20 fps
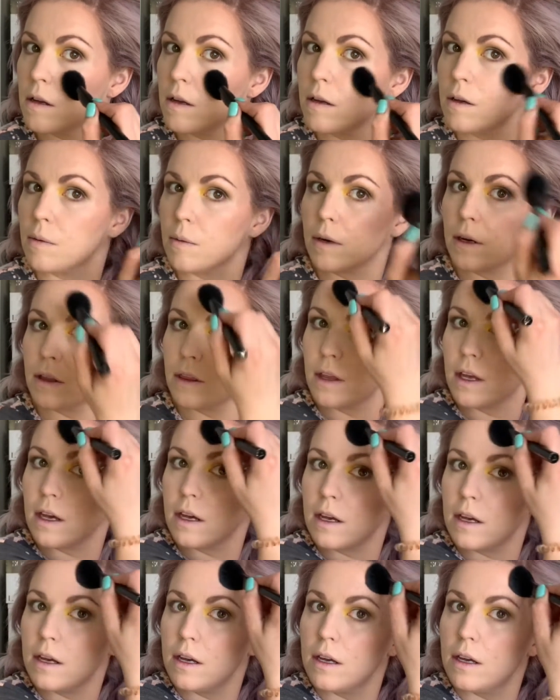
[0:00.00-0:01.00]
You want to
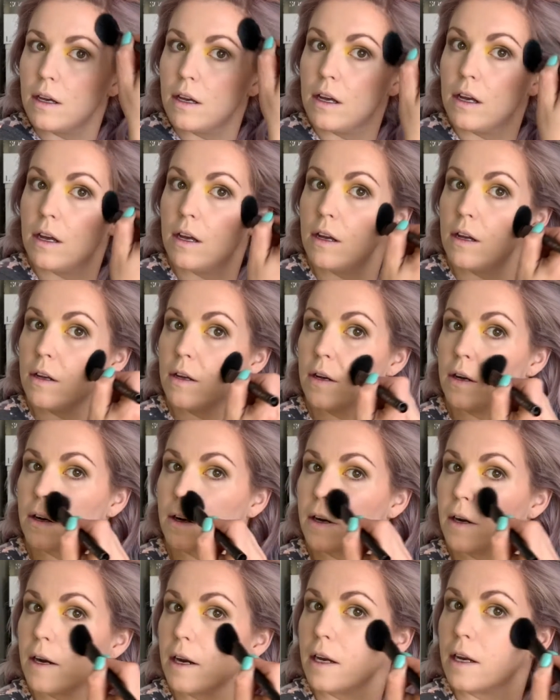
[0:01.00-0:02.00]
think? You're
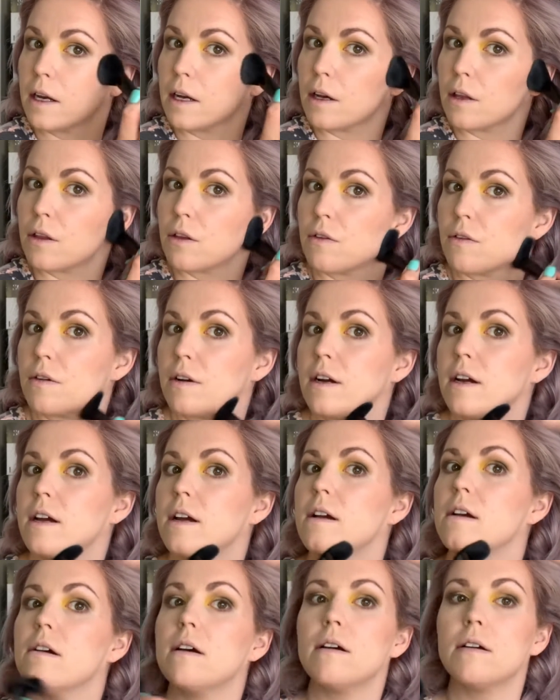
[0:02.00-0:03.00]
creating a
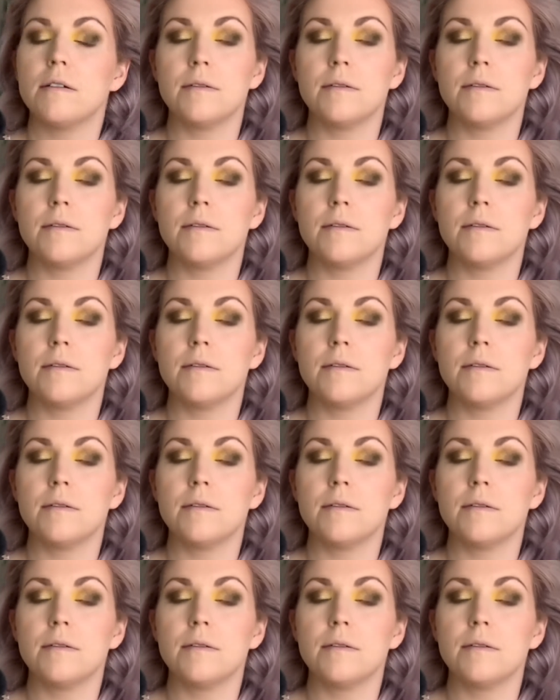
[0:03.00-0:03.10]
3.